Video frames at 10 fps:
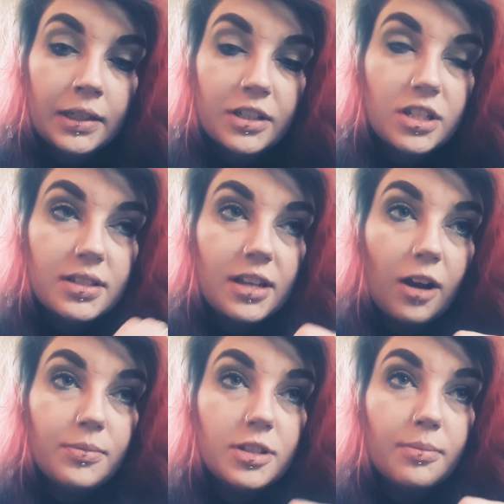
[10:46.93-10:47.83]
She's
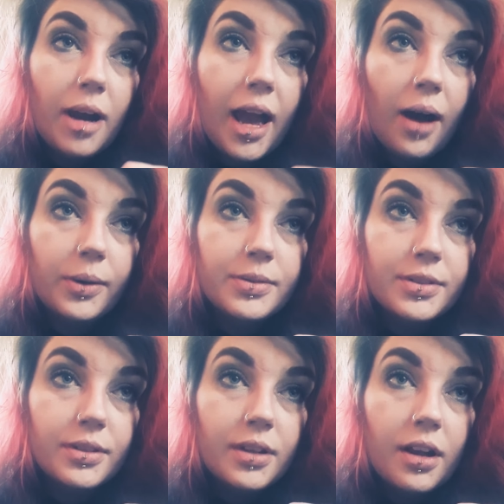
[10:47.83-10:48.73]
come to my
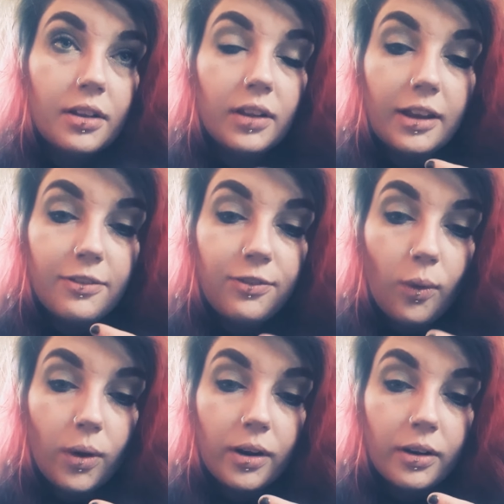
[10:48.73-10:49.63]
house like
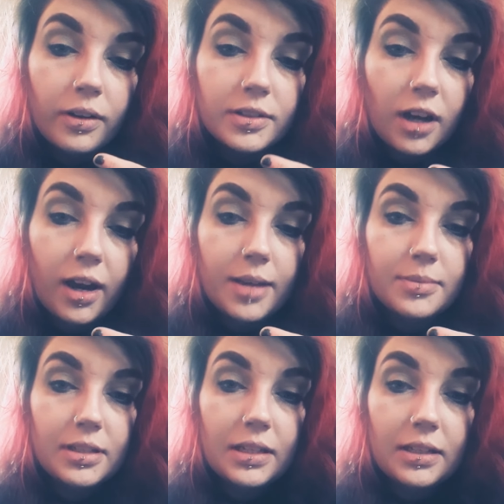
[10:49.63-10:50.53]
4
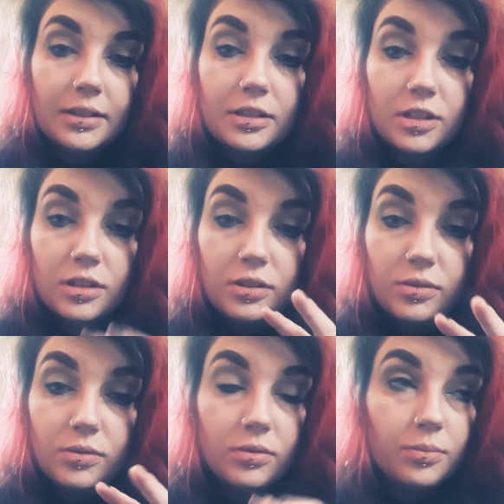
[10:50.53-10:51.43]
times in the
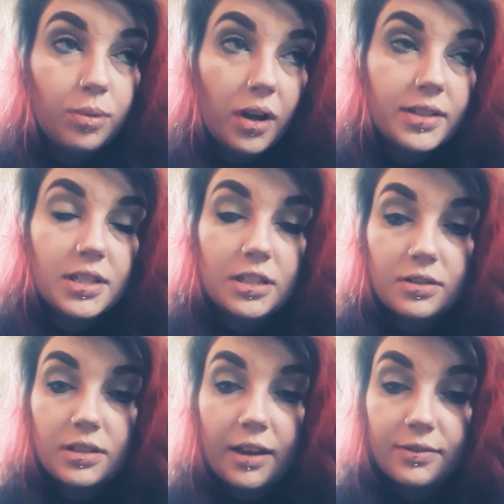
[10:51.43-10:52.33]
2+
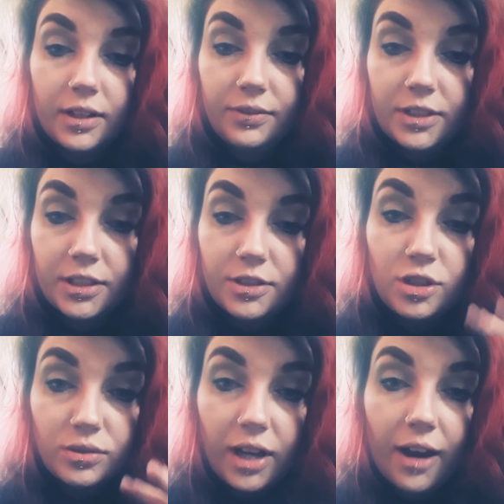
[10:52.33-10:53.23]
years I've lived here.
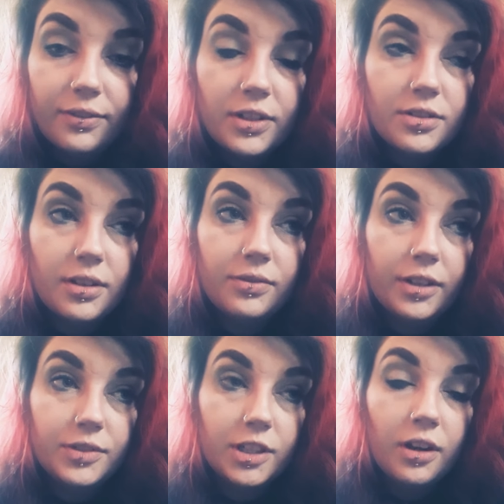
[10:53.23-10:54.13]
2.5 years I've
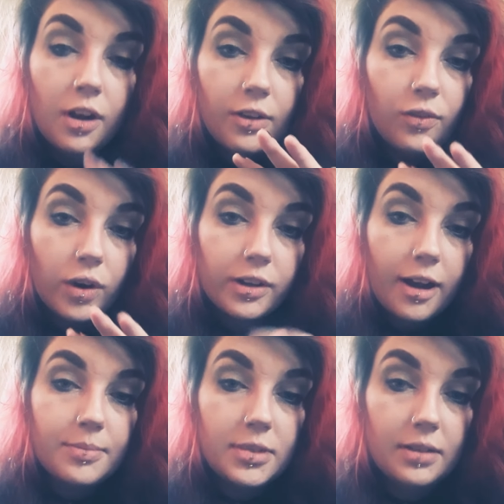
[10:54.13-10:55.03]
lived here. 4
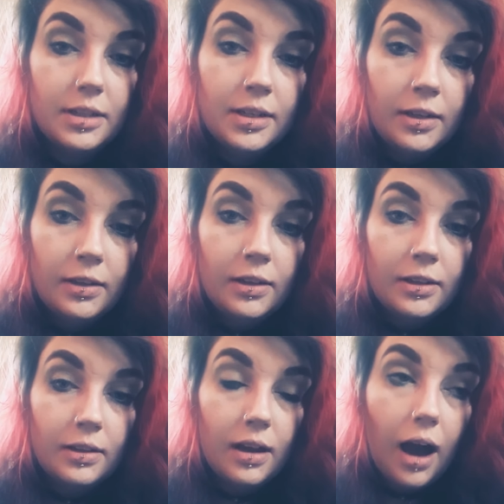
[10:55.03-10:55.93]
times.
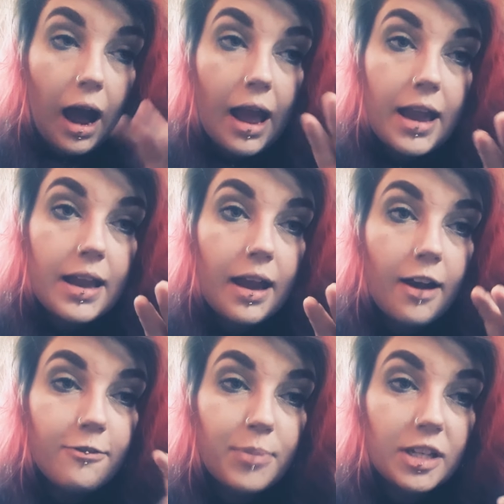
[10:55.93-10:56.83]
I
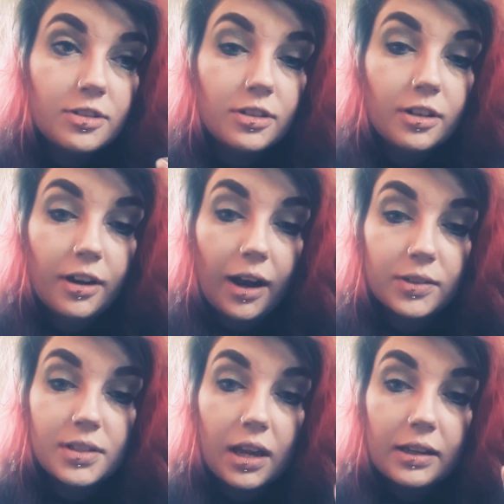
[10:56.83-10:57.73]
have been to her
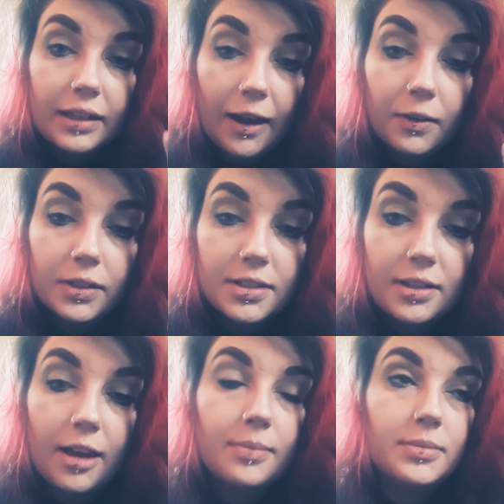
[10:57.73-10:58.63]
house countless
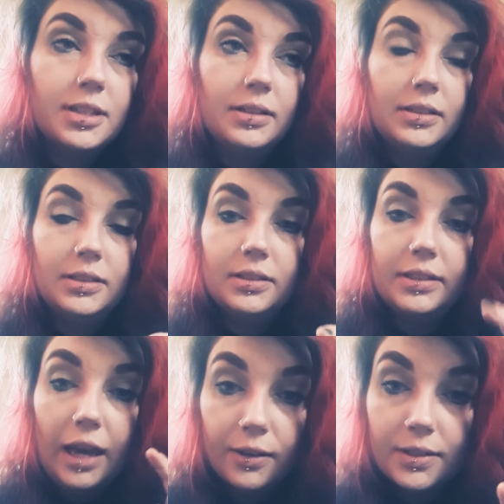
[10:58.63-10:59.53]
times.
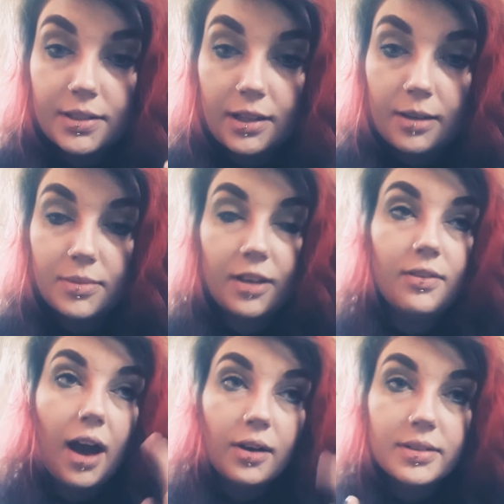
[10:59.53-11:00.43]
Countless times. I've
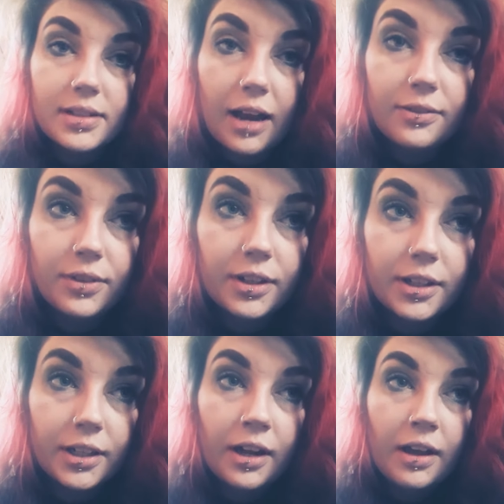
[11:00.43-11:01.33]
house sat for
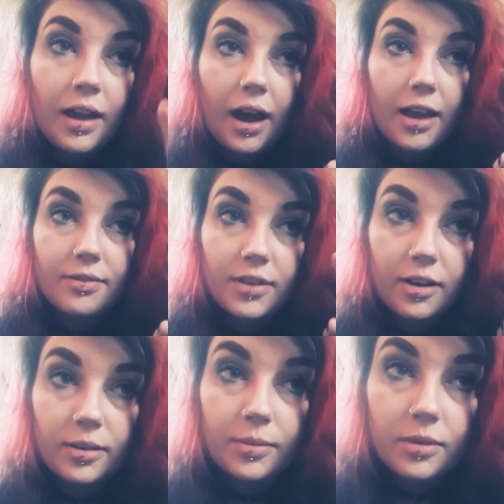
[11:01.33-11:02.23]
her. I have
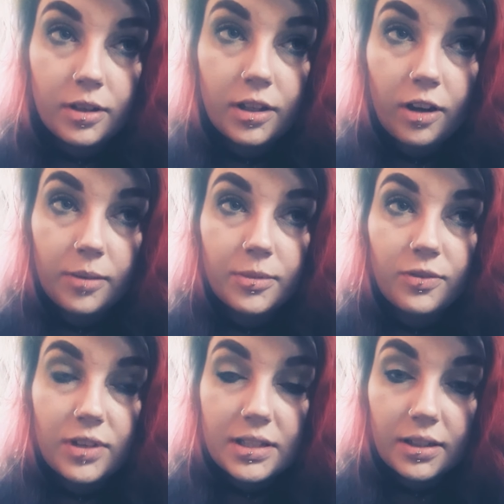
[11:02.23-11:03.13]
come to
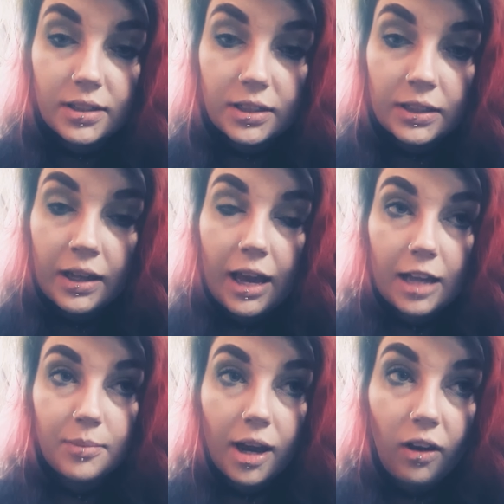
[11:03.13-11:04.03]
visit her.
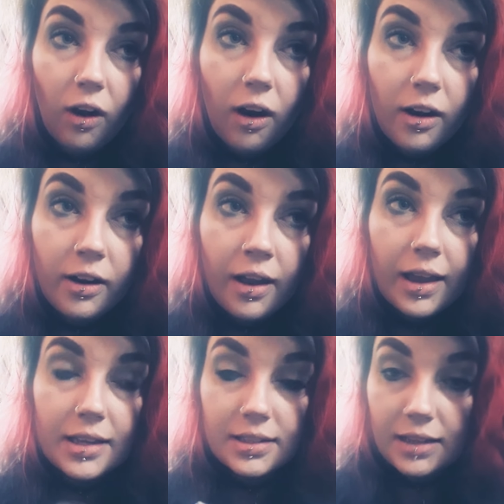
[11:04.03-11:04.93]
And my car
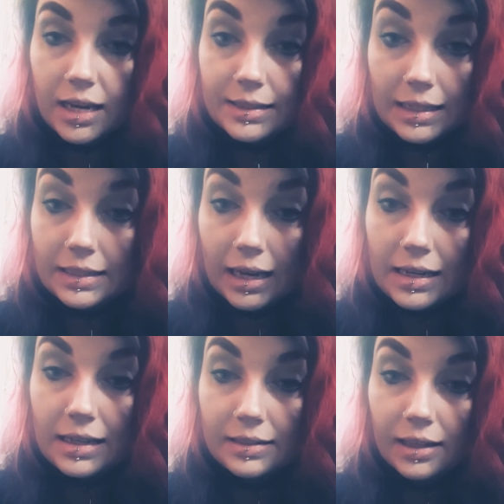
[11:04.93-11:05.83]
is a
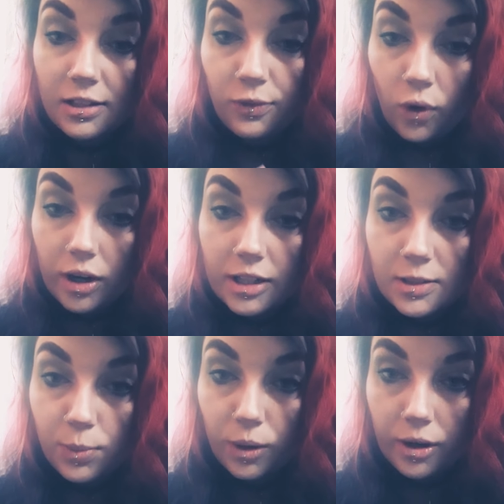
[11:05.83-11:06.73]
1996 Ford
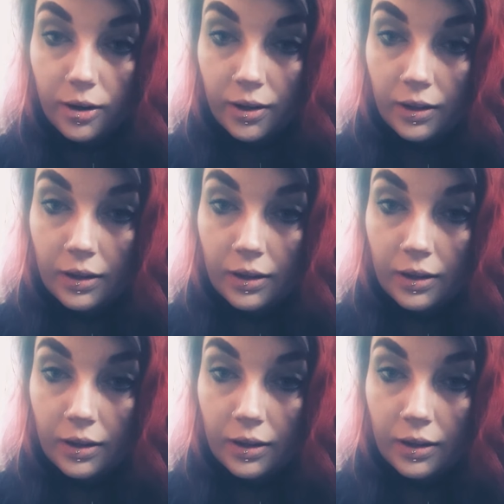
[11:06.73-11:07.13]
Explorer.